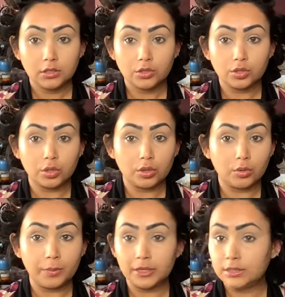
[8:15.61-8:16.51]

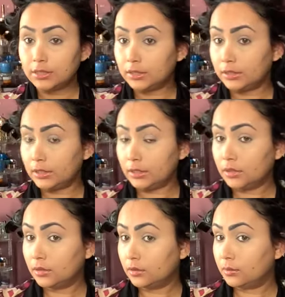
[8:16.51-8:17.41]
So
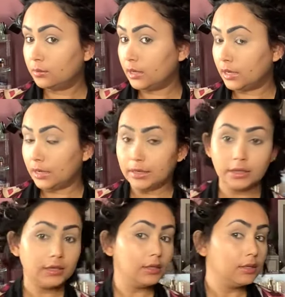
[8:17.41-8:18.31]
basically
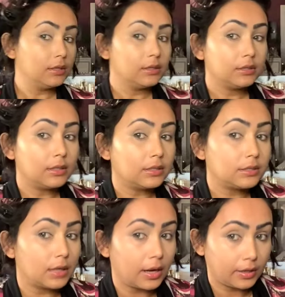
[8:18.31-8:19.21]
this
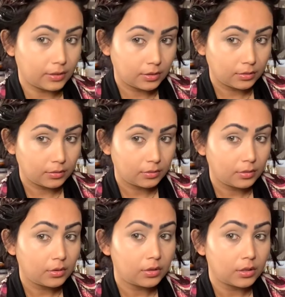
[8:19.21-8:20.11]
side
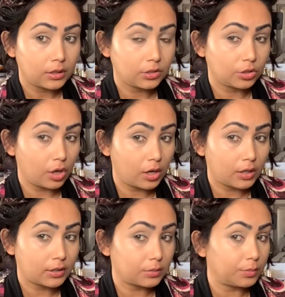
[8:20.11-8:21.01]
is not
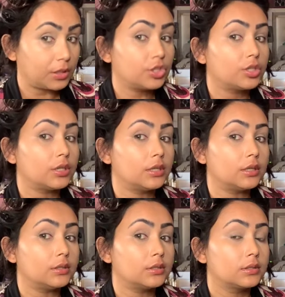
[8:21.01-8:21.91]
as much
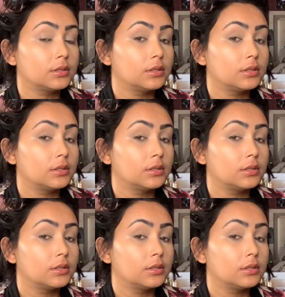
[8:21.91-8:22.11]
as